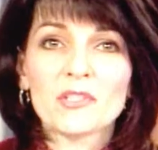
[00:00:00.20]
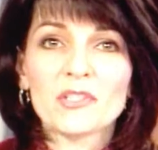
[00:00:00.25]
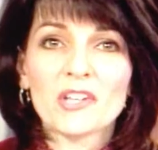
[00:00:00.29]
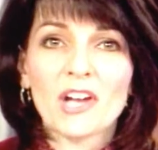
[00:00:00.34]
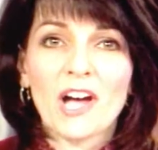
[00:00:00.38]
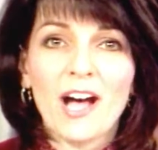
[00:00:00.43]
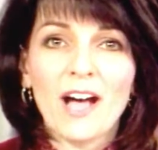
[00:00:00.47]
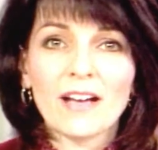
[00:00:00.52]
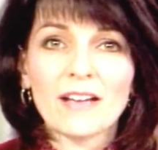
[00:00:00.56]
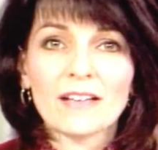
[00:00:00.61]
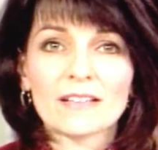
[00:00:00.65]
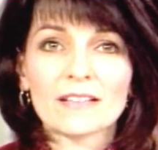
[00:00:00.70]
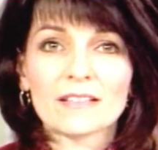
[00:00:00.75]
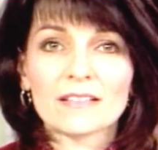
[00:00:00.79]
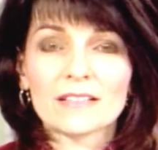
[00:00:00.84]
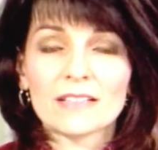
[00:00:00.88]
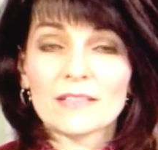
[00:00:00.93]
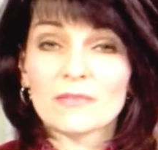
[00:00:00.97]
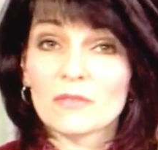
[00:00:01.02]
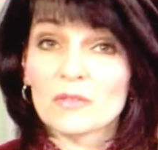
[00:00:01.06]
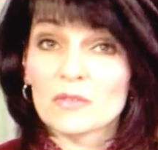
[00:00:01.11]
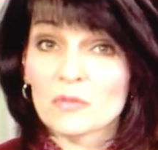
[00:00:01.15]
dog in
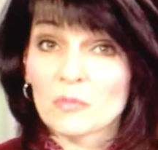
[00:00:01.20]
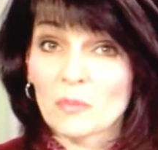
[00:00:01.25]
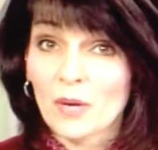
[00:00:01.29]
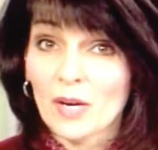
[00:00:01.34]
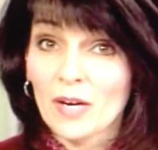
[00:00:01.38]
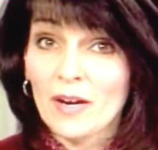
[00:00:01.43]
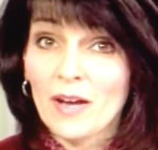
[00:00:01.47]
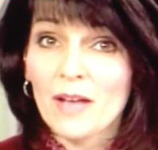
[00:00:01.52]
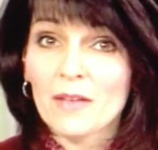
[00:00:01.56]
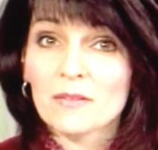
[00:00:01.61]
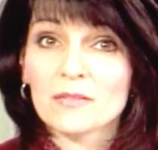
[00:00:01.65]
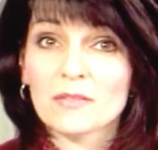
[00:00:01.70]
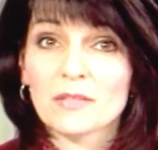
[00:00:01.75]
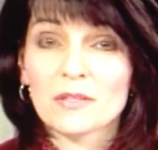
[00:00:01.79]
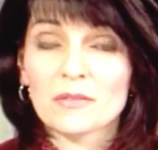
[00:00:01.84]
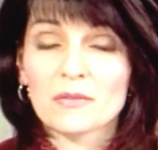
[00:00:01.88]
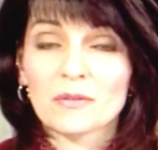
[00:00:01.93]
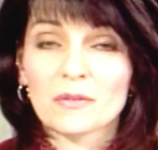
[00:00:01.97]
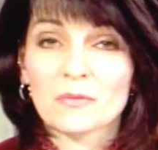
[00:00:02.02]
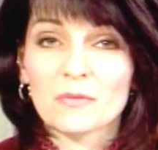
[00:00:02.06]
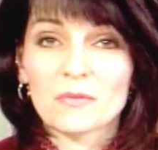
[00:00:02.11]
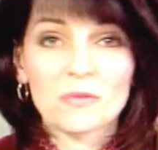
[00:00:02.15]
Cleveland's warehouse
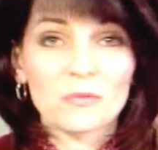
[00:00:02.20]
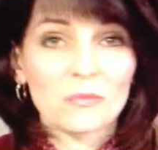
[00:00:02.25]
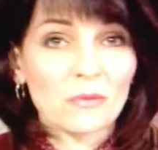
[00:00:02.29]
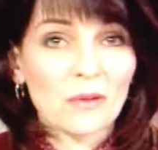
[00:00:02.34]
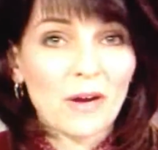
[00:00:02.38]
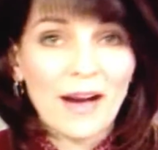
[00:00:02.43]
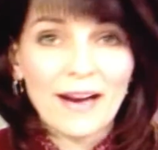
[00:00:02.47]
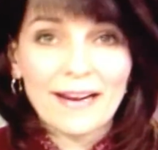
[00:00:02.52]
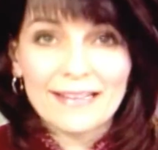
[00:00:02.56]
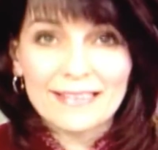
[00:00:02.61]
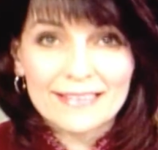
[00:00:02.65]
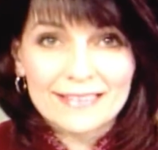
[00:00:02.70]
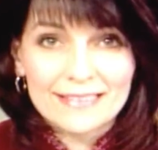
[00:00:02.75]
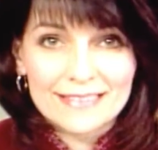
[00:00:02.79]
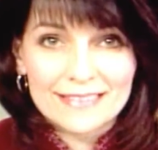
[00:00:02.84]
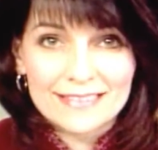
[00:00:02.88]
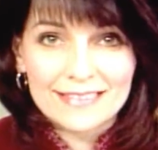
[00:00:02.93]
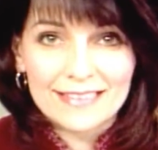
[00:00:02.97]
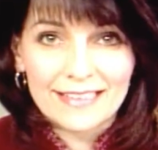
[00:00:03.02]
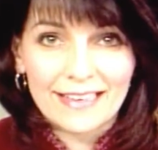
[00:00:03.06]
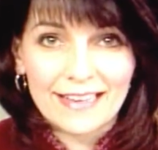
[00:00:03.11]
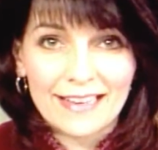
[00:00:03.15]
district was rocking
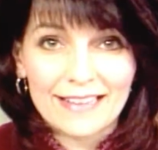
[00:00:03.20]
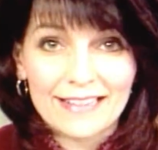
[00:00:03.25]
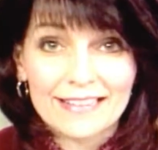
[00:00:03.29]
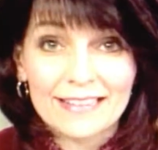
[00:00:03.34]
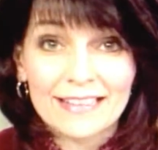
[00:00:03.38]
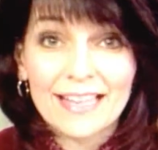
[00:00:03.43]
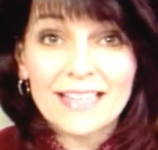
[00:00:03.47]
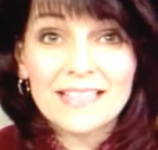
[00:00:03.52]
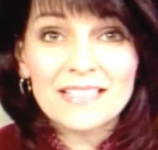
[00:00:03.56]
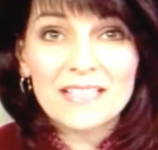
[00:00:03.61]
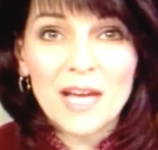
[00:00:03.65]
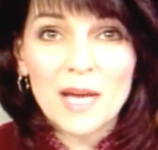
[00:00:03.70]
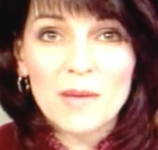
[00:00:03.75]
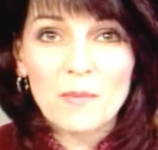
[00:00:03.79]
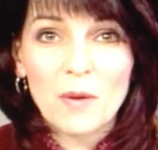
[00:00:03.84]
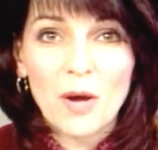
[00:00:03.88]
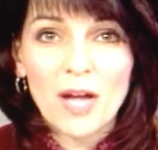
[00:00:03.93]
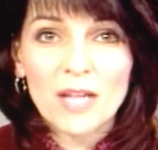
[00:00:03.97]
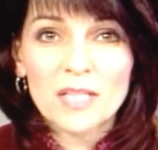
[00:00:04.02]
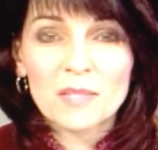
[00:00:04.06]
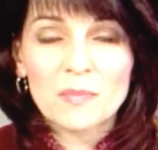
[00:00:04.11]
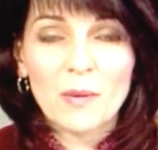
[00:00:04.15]
today. The nighttime
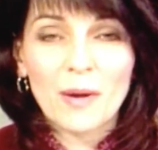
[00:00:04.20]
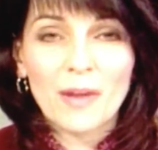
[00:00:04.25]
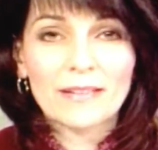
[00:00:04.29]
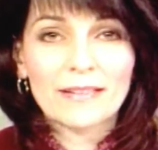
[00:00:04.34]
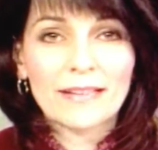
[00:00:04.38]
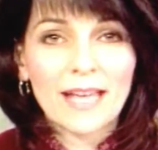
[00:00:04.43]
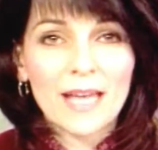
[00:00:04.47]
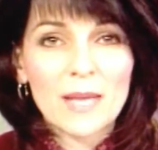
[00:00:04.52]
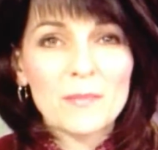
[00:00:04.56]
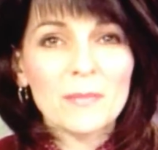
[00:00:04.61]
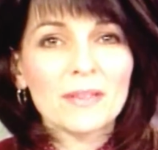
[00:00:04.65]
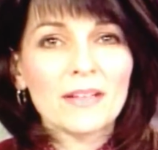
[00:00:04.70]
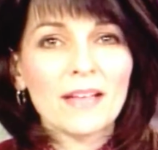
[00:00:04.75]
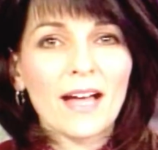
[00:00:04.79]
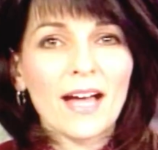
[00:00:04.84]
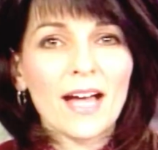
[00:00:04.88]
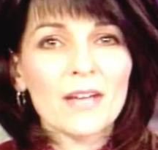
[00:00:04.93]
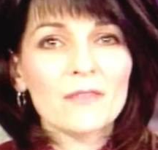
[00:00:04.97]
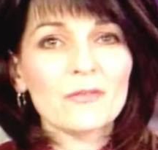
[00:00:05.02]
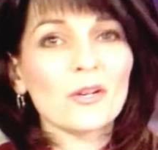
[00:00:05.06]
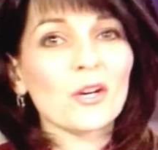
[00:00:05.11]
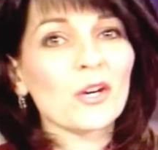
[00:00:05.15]
hotspot came
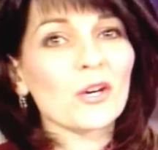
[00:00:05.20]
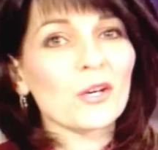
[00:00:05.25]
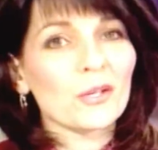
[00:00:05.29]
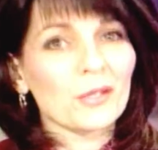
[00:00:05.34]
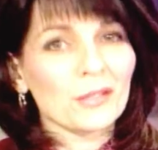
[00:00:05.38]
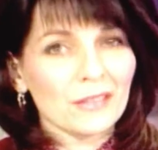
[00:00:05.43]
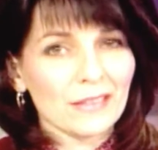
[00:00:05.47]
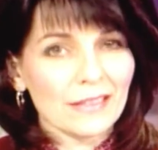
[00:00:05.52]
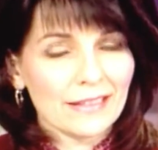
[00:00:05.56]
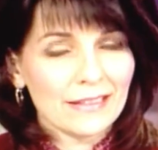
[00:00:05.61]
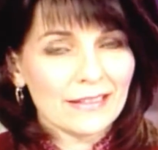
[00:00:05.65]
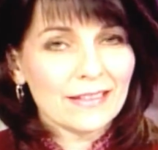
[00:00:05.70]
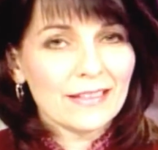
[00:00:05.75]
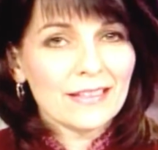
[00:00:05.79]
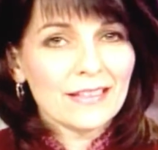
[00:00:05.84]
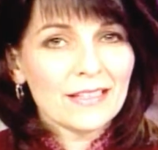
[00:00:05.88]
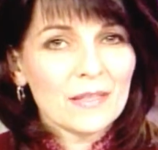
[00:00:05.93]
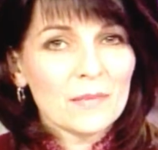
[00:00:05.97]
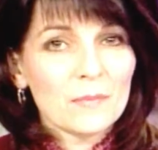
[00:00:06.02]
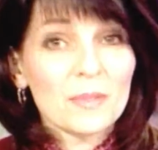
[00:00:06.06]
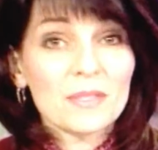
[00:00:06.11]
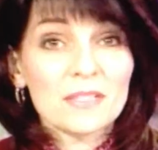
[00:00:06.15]
alive early,
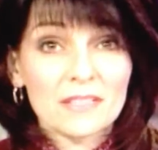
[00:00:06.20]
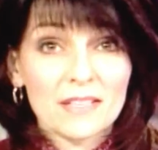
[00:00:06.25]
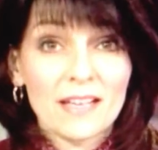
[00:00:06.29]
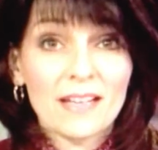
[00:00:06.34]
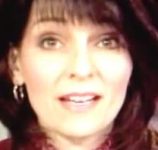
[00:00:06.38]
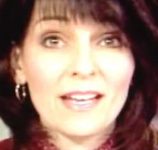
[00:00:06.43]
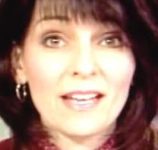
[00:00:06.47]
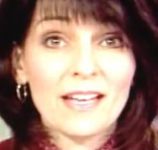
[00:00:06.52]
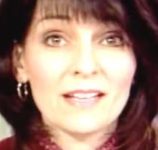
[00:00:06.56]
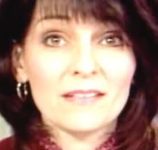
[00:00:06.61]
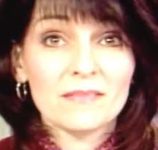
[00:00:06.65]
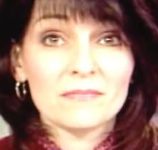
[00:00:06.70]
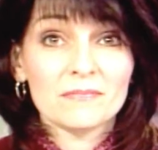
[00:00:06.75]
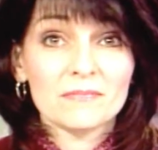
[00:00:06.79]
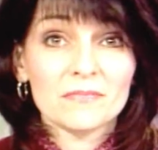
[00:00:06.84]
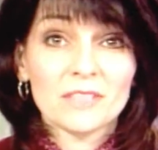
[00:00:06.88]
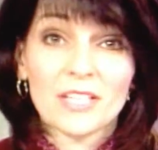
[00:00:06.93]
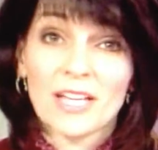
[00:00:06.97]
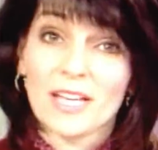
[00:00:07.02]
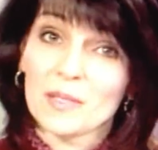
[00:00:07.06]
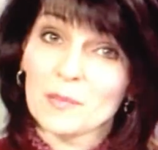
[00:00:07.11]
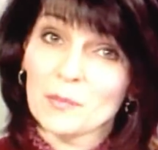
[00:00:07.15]
but to get in,
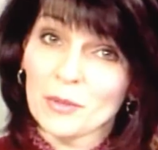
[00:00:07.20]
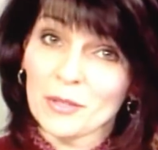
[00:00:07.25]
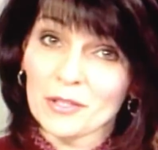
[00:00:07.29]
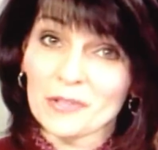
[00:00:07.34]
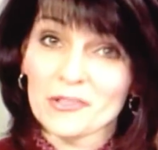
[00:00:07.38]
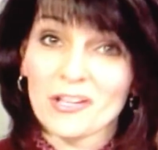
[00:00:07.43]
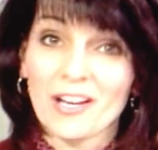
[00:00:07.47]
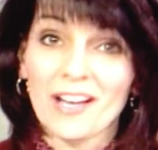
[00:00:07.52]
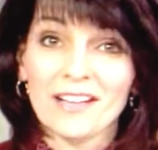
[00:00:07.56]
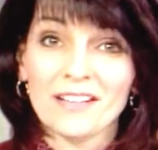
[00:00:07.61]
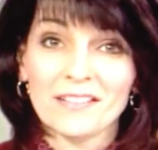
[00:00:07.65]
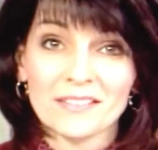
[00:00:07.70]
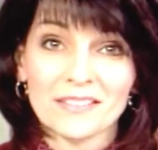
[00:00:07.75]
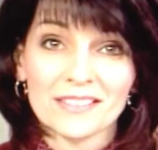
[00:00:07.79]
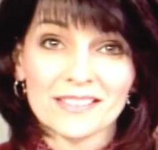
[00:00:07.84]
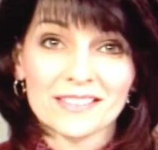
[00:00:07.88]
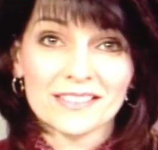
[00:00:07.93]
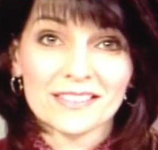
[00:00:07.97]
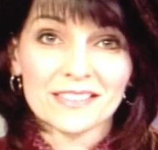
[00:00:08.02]
you had to bring a child.